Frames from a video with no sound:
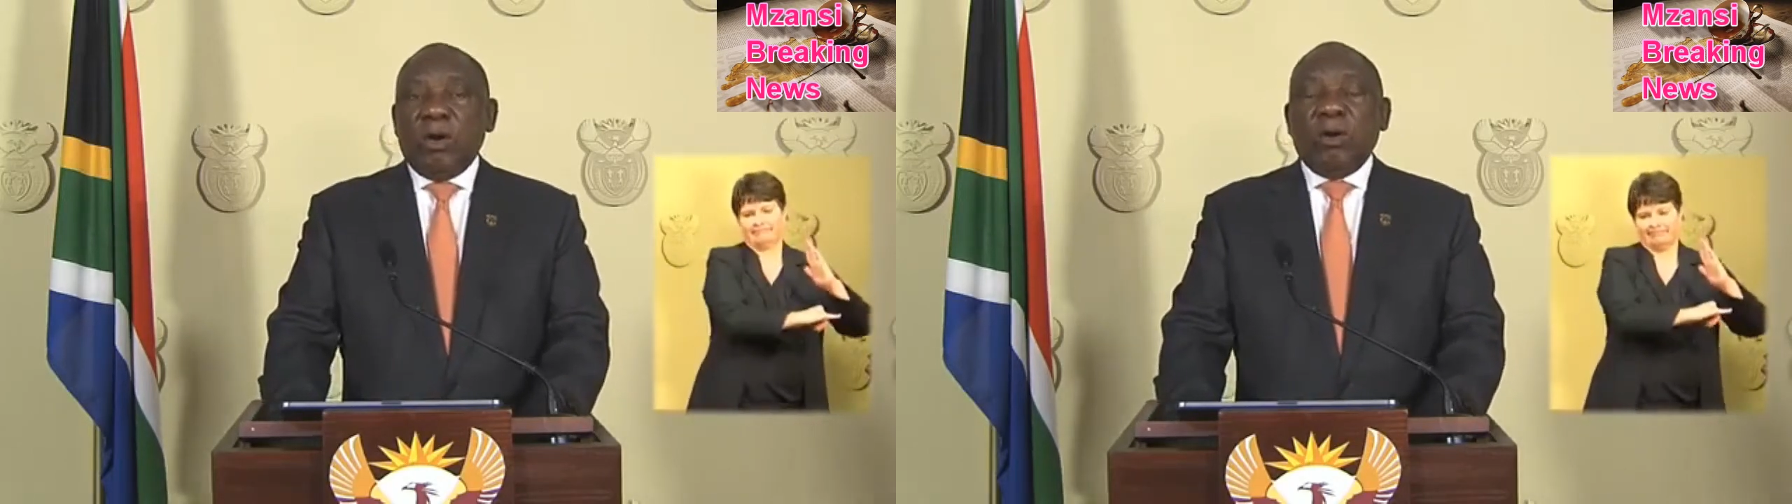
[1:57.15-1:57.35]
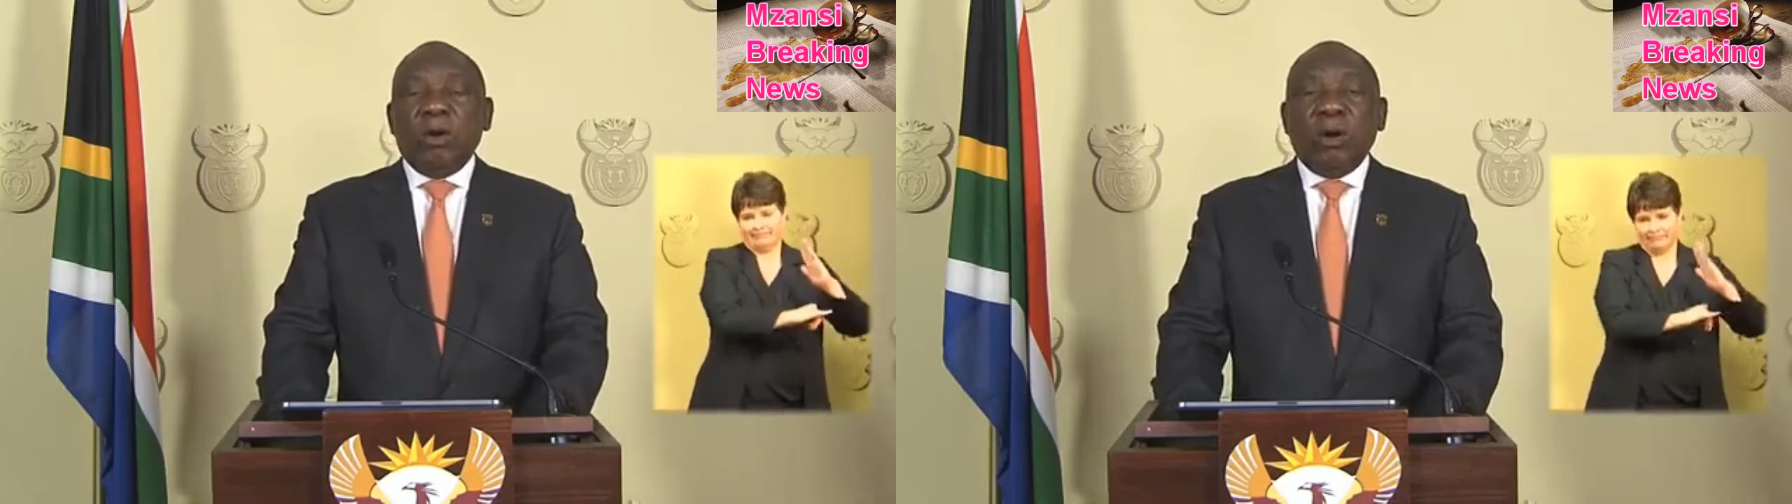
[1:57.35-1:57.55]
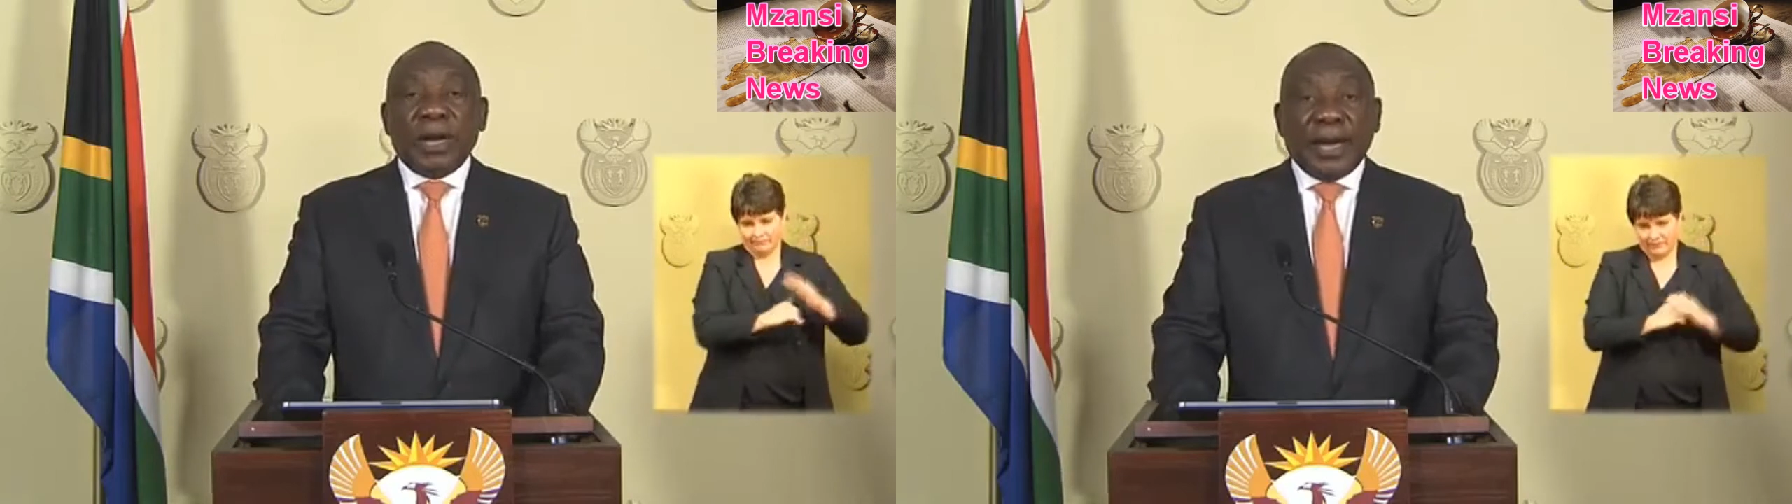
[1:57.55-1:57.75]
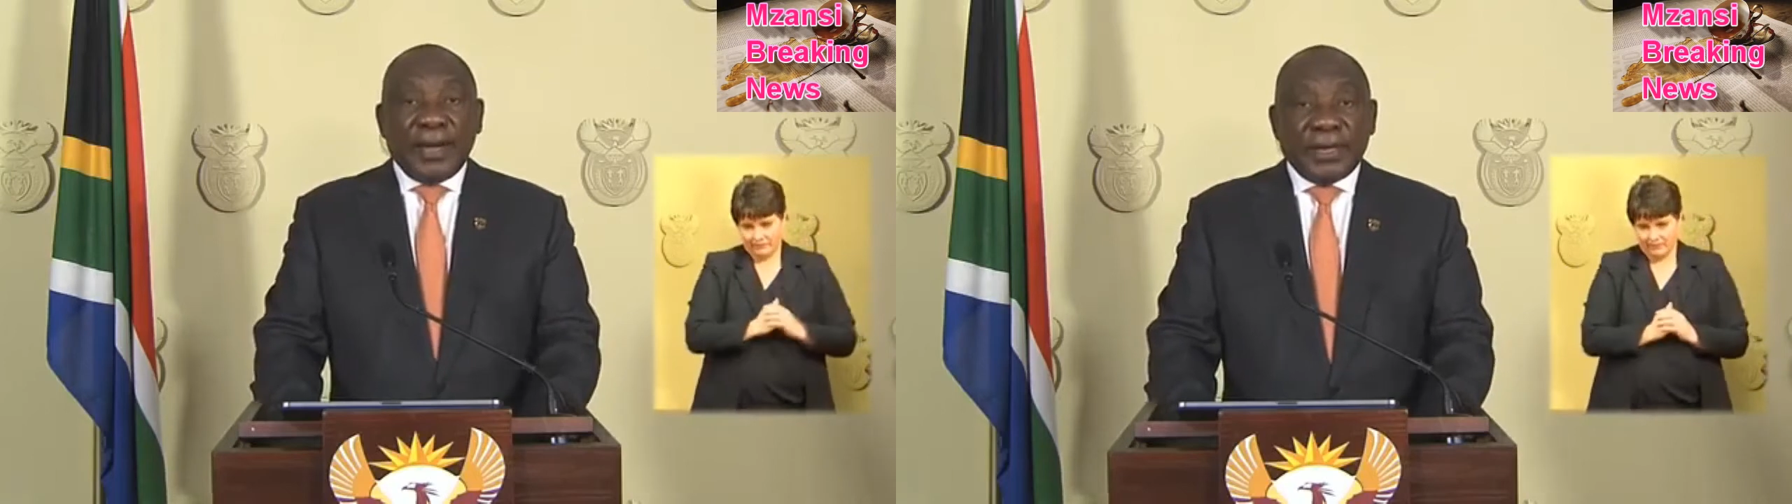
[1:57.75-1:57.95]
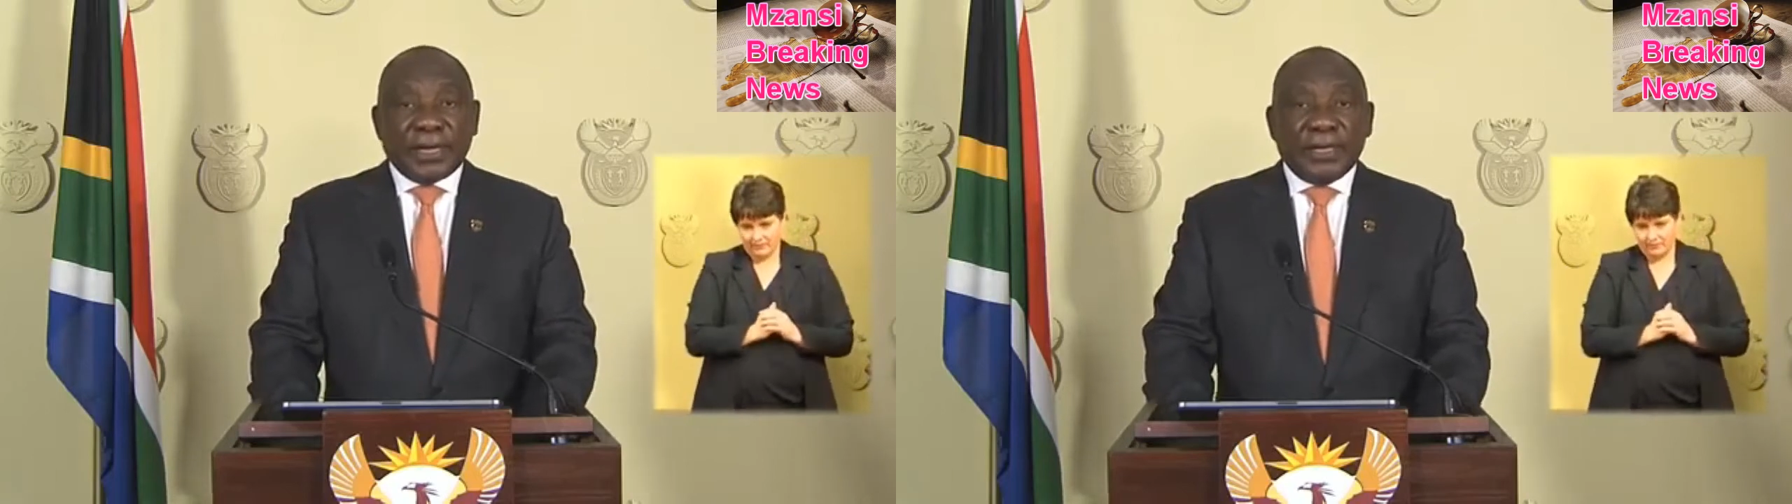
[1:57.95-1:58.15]
All
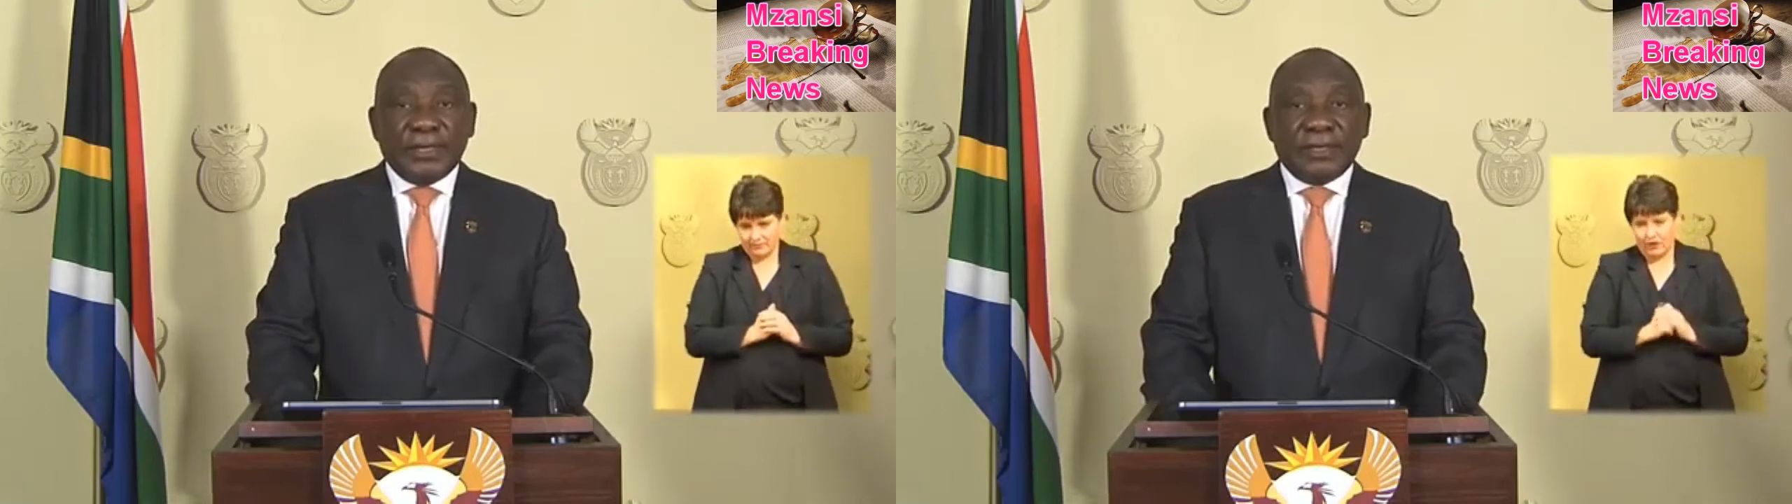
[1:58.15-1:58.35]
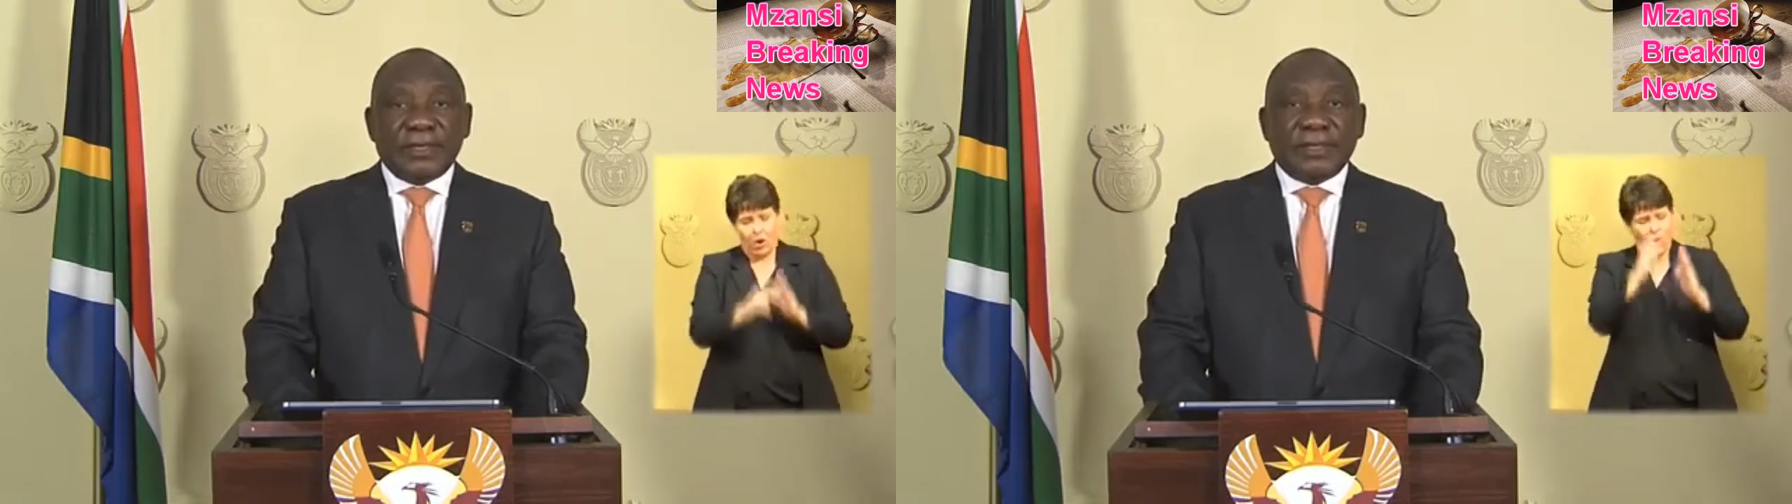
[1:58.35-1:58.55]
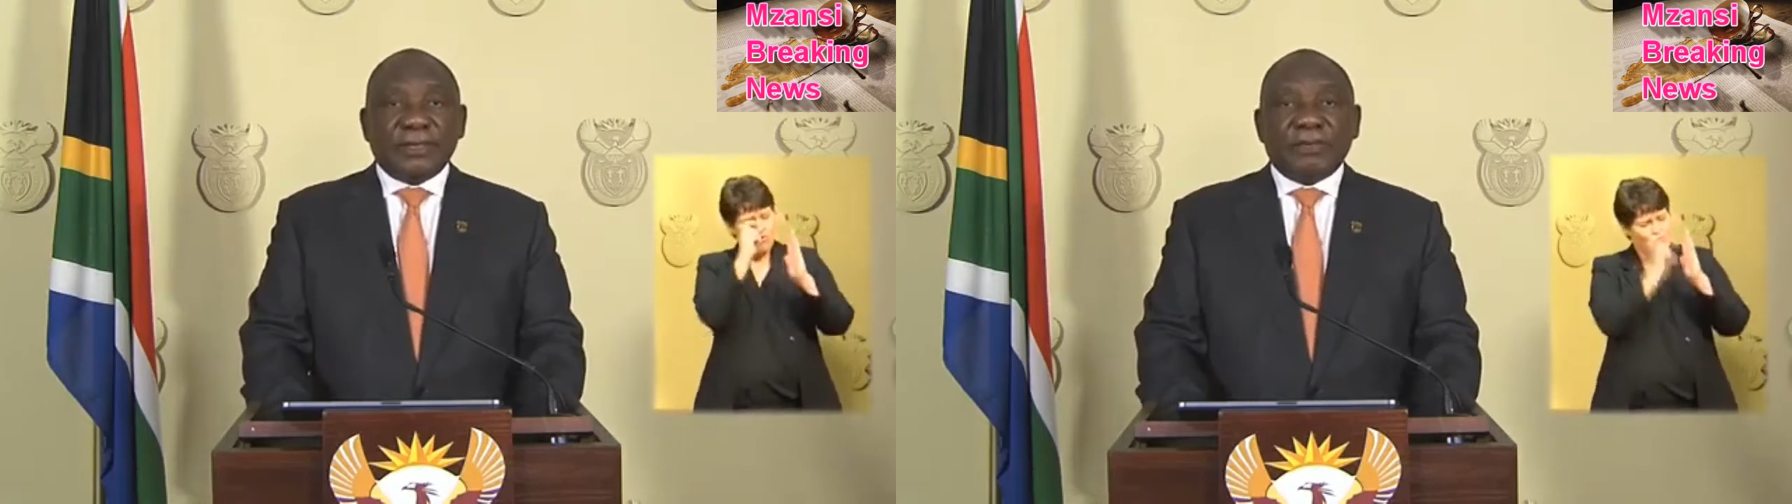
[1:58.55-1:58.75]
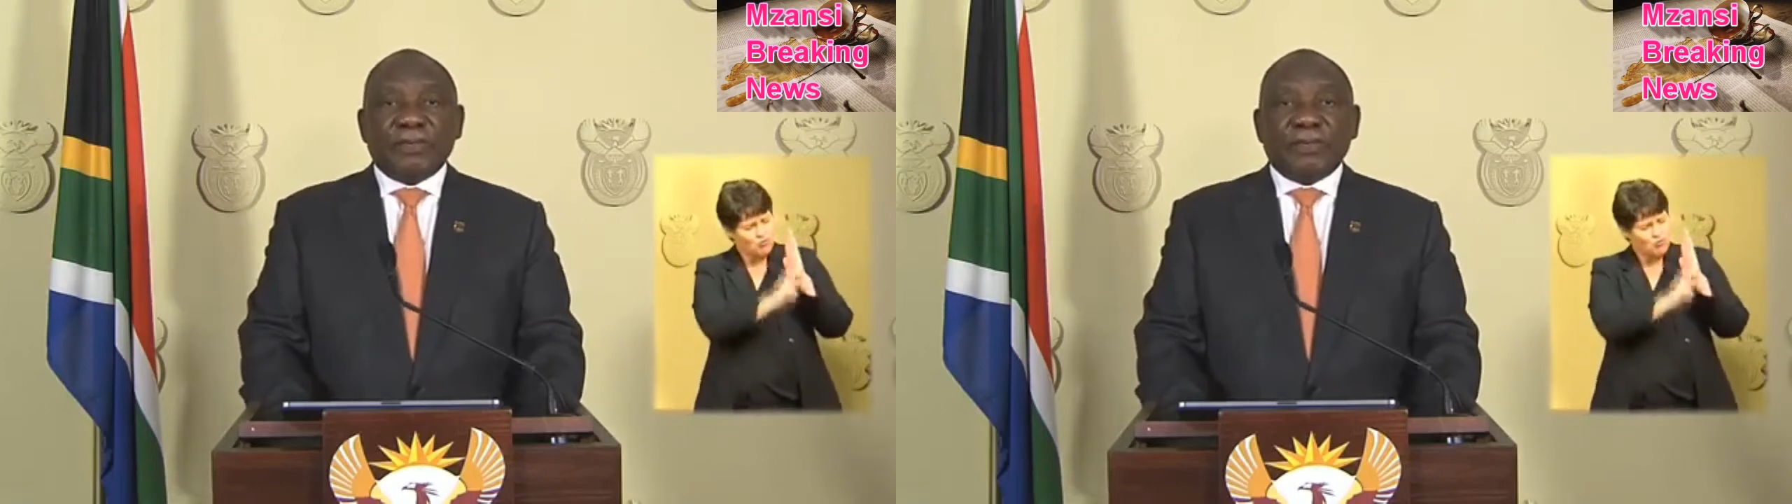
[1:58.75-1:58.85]
gatherings,